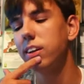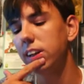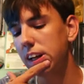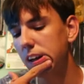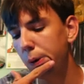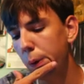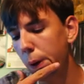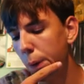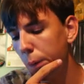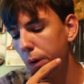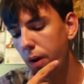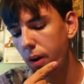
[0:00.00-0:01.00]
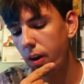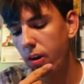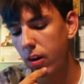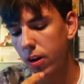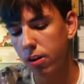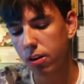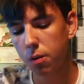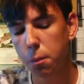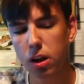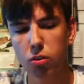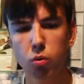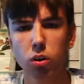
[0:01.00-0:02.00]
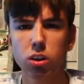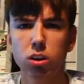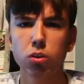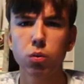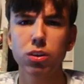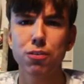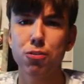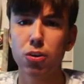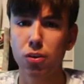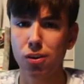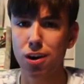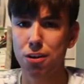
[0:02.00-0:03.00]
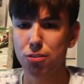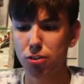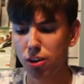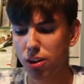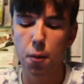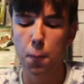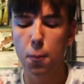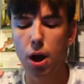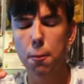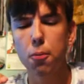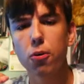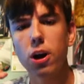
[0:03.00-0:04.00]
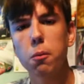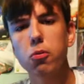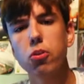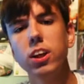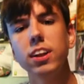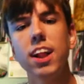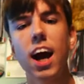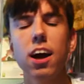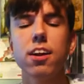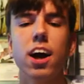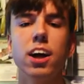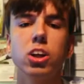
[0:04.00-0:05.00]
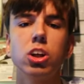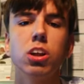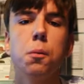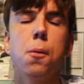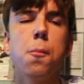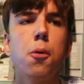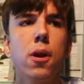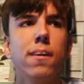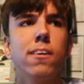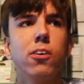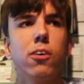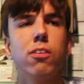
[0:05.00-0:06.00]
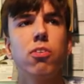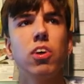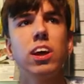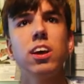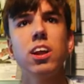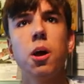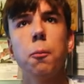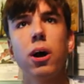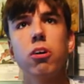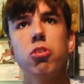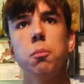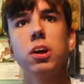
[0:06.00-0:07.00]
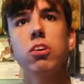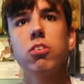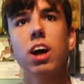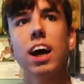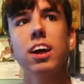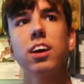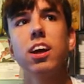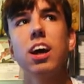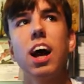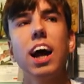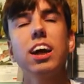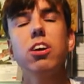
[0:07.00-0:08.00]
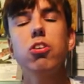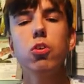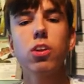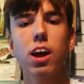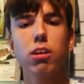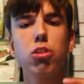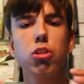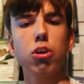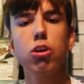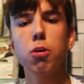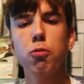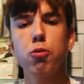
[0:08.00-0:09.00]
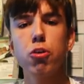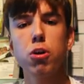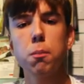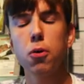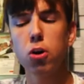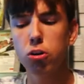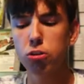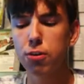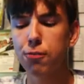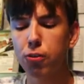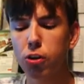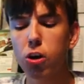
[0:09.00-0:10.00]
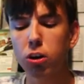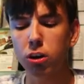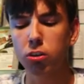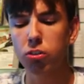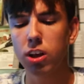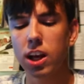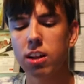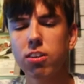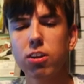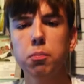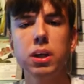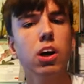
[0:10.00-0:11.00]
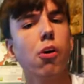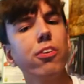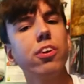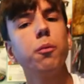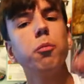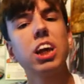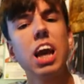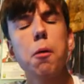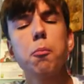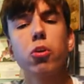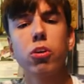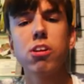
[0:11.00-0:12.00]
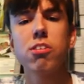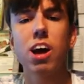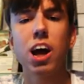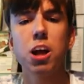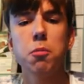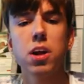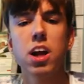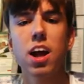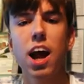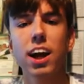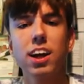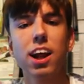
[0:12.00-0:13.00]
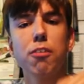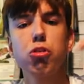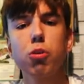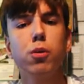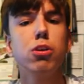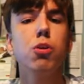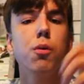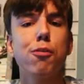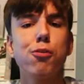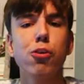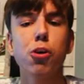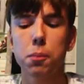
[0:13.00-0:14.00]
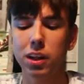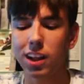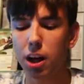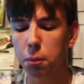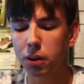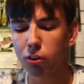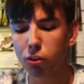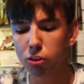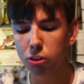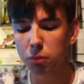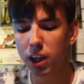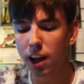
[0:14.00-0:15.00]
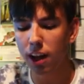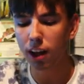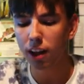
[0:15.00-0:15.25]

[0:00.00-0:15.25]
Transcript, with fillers: I don't know. Depends what they do with the photographs. Paparazzi. That'd actually be pretty good thinking about it, because I I could do like third third person vlogs instead of me holding up the camera all the time. I could have someone do it for me. That'd be awesome. Yeah.